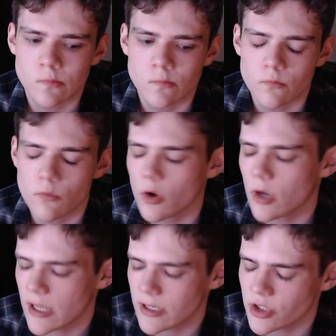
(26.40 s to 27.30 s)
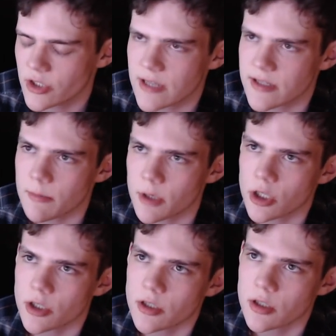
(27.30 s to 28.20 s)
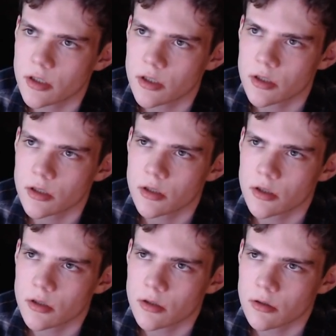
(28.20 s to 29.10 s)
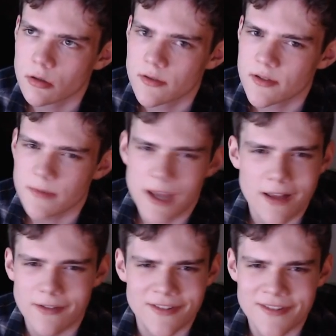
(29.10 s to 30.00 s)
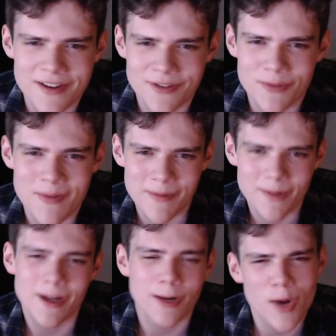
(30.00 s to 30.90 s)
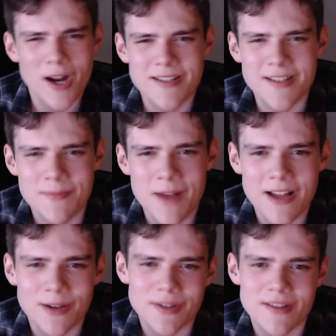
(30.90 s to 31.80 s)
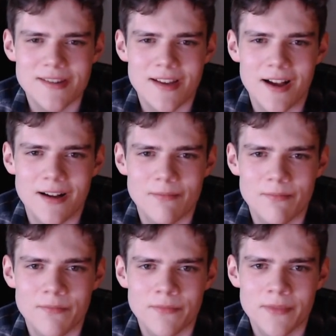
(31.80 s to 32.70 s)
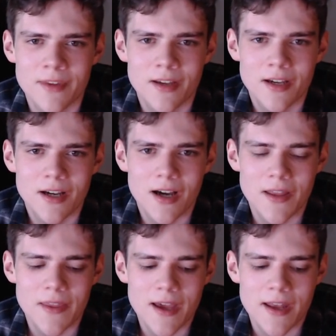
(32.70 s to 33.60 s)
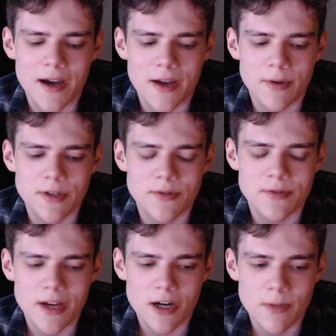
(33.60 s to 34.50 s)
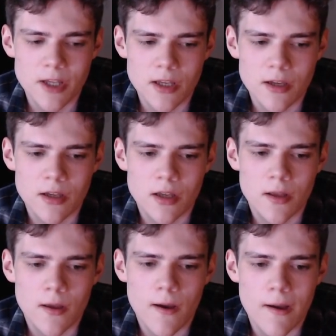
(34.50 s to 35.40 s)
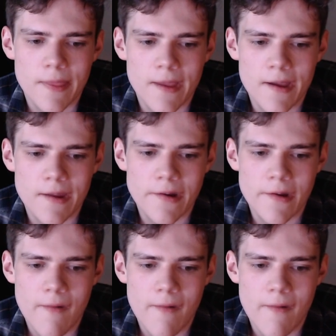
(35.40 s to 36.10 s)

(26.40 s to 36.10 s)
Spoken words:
Well, I exercised, I burned some calories, I don't remember, but I walked 6 miles, and then I went to therapy, and then,